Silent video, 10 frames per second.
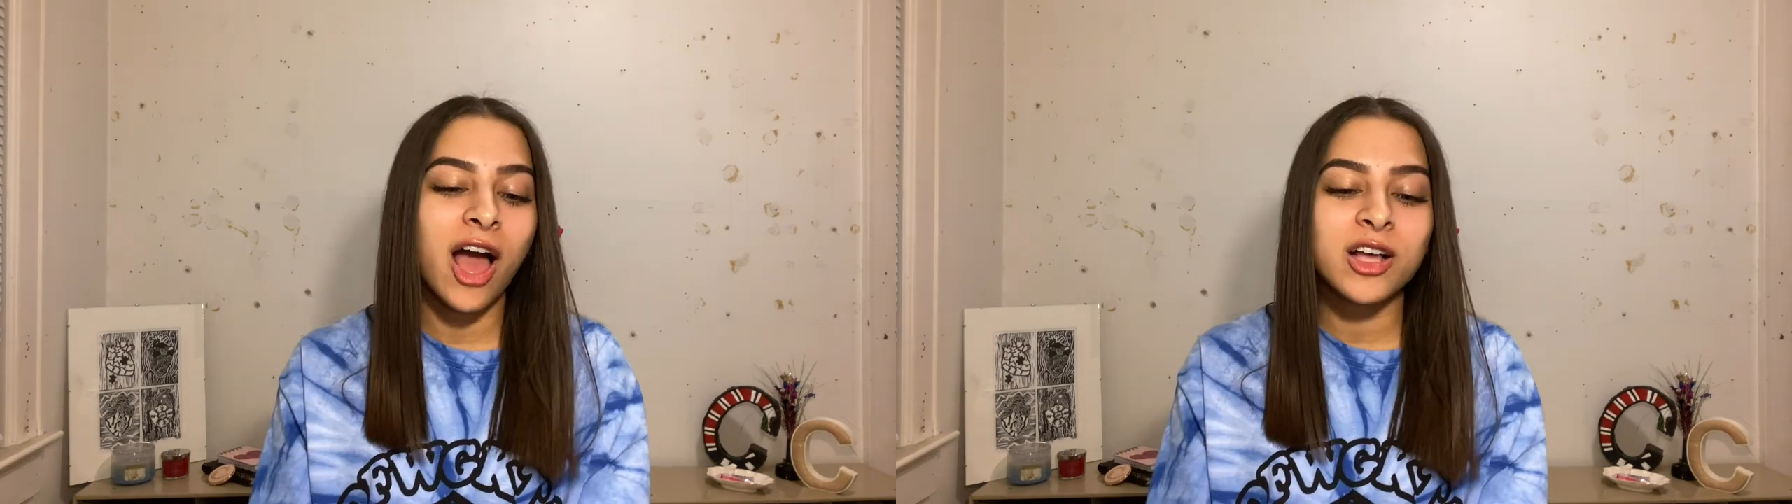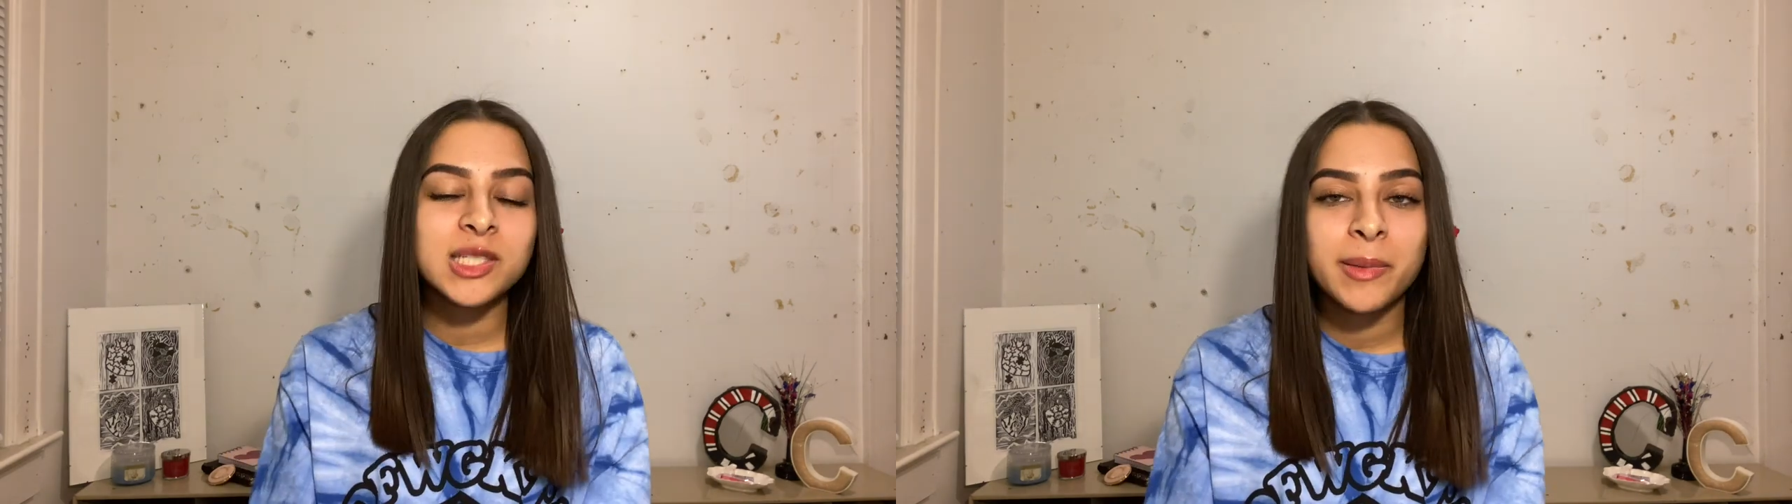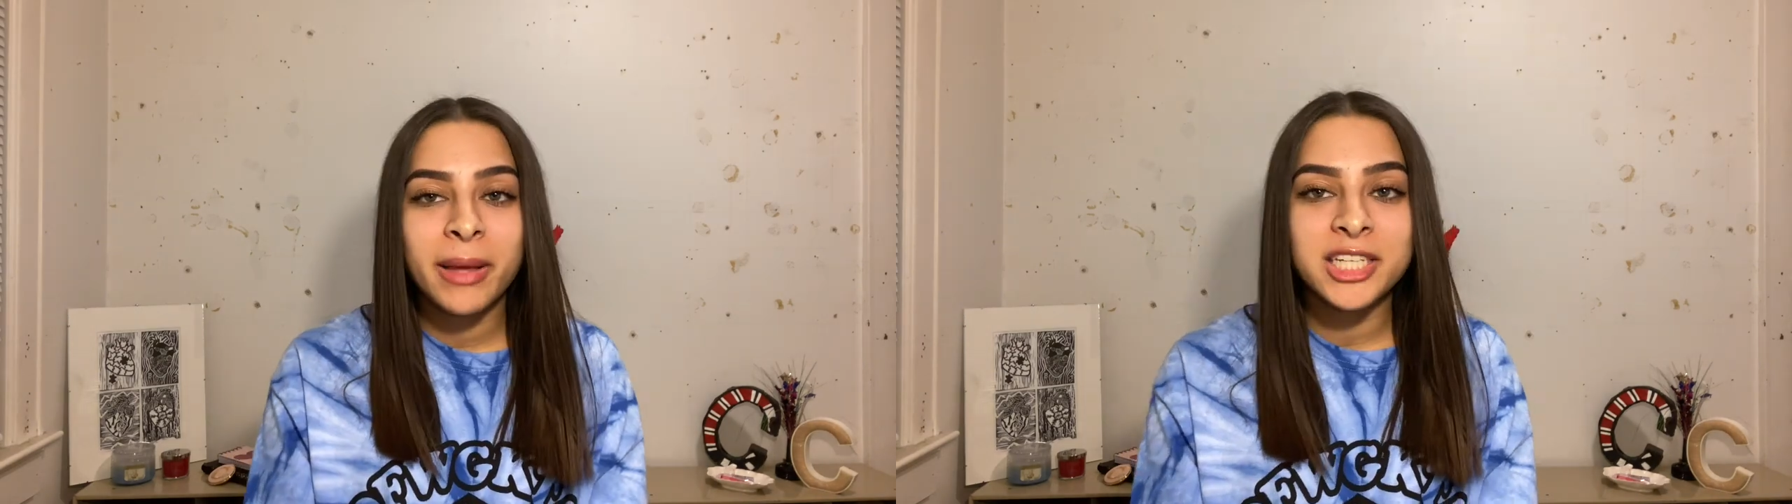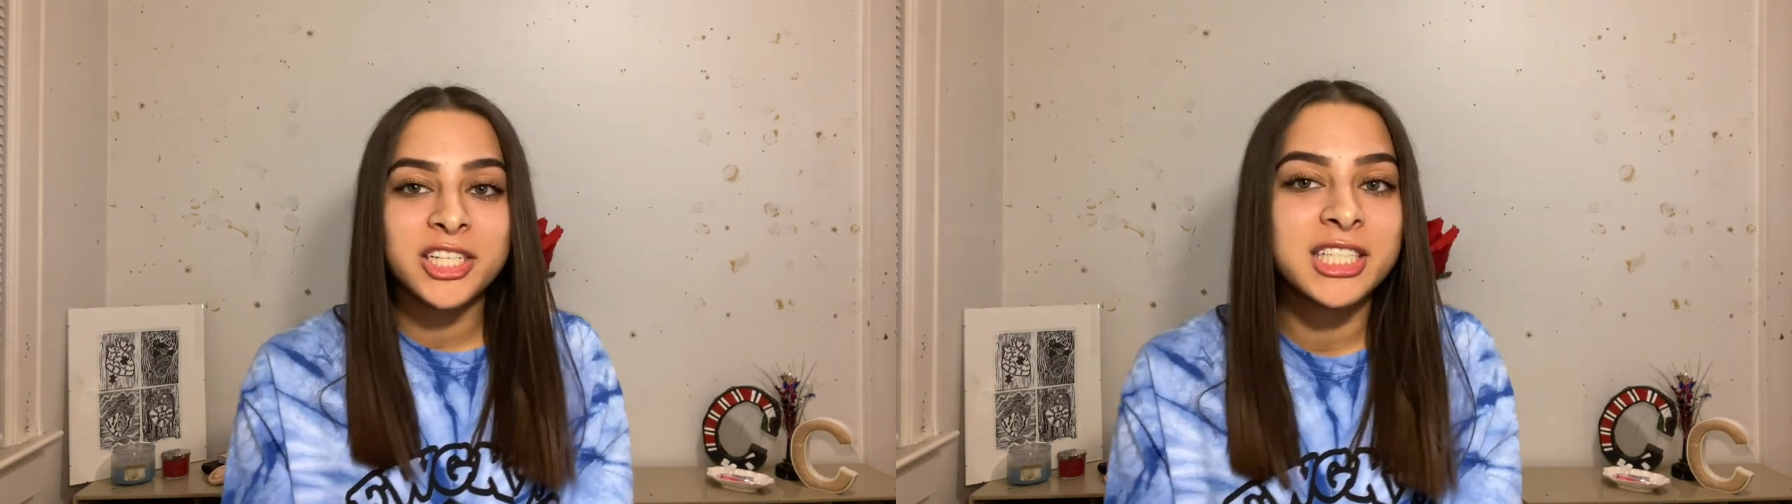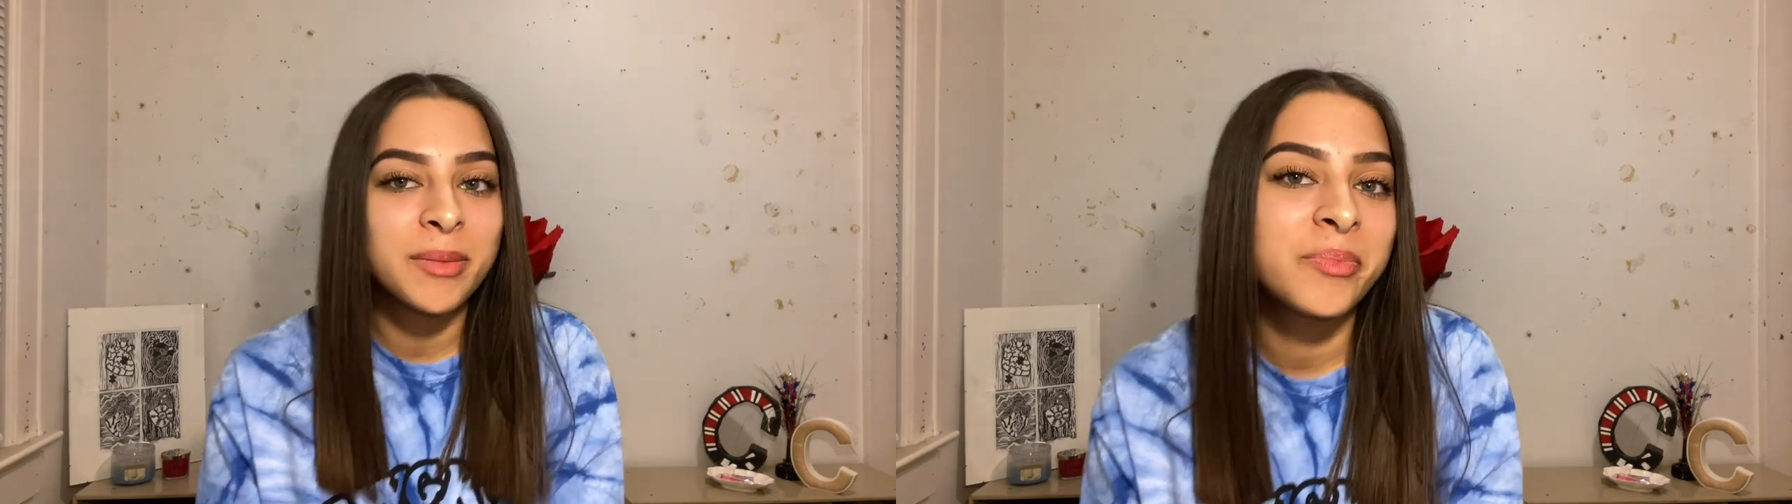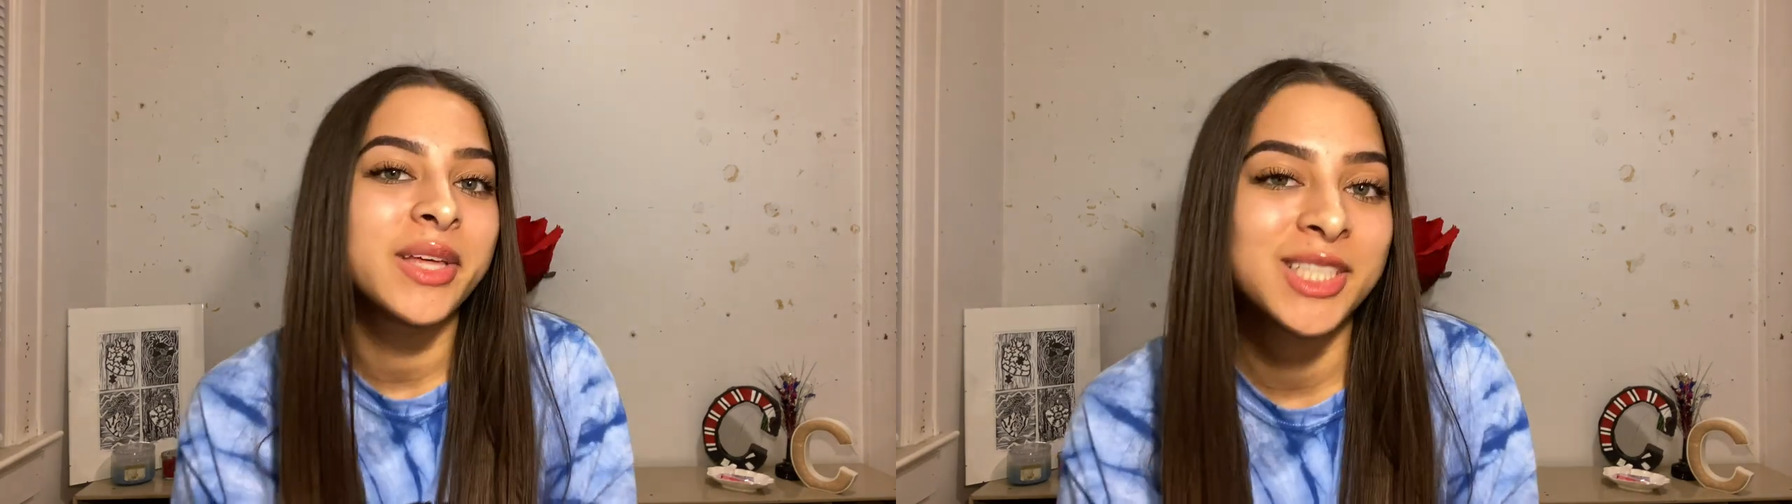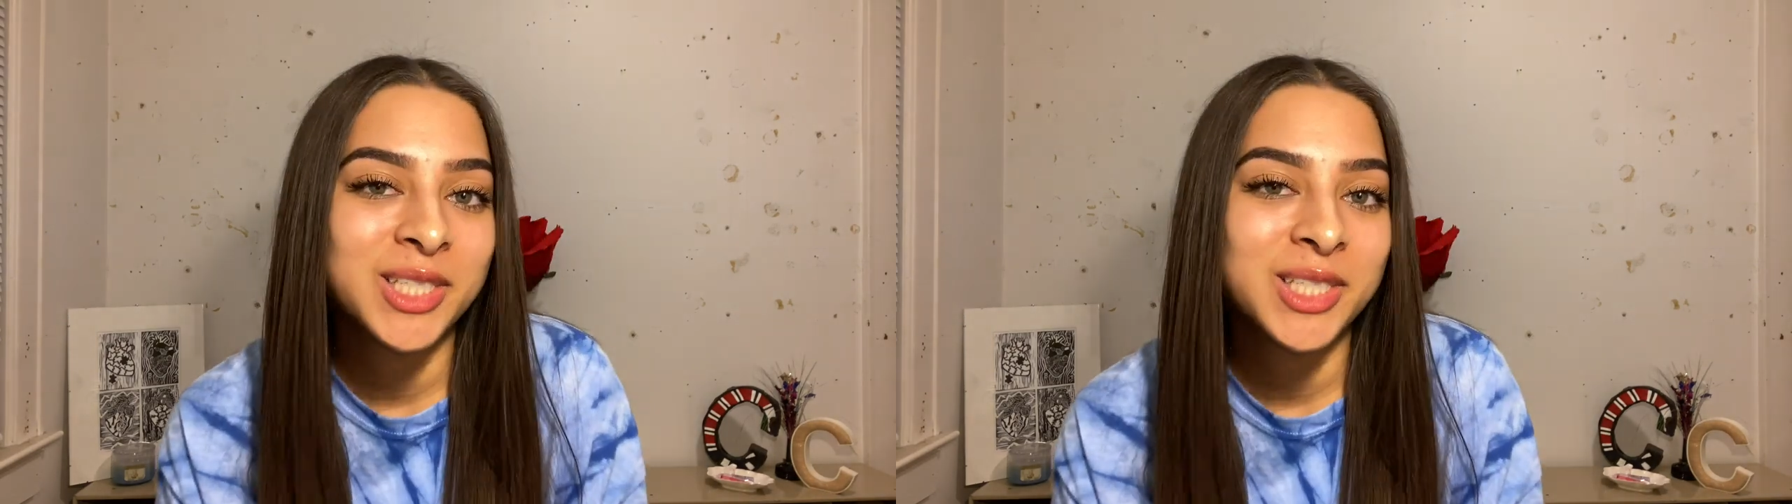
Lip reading: I also mentioned something